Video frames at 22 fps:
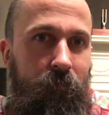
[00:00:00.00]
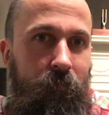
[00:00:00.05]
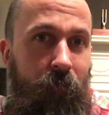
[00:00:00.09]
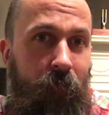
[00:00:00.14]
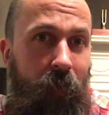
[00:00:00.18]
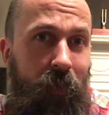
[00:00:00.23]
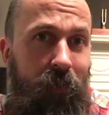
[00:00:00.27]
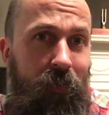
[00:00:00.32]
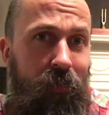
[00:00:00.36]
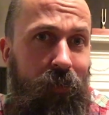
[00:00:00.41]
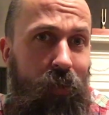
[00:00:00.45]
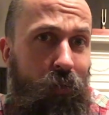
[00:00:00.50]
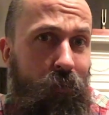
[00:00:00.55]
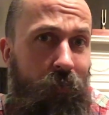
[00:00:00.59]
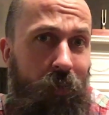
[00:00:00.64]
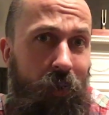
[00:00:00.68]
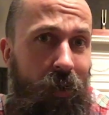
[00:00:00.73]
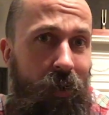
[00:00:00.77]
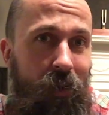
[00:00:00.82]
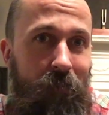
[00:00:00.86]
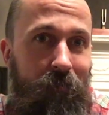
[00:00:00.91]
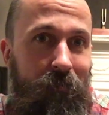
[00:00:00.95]
fun so
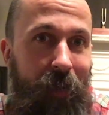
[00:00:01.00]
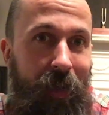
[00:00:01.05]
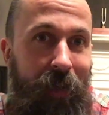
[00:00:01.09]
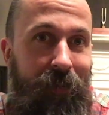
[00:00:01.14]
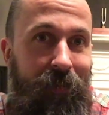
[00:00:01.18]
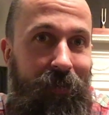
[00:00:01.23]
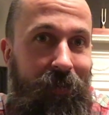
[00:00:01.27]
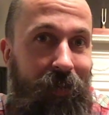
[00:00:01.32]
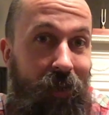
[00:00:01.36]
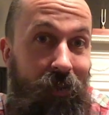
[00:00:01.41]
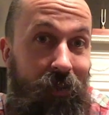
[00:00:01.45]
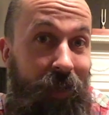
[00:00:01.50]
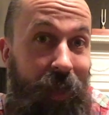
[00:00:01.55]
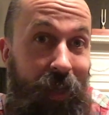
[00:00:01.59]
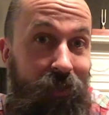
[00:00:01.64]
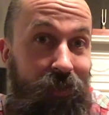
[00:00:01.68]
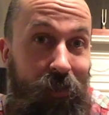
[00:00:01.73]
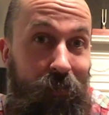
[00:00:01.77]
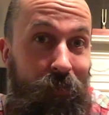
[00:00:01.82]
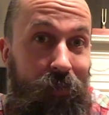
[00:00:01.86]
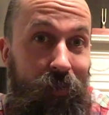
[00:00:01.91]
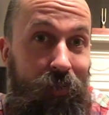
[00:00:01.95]
far, and I'll
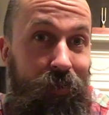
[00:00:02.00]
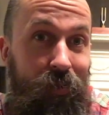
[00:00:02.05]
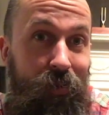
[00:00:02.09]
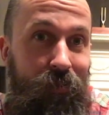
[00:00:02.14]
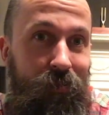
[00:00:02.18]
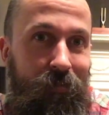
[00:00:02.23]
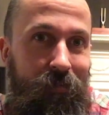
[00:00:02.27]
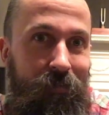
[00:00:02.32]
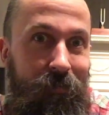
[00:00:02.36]
catch up with you soon.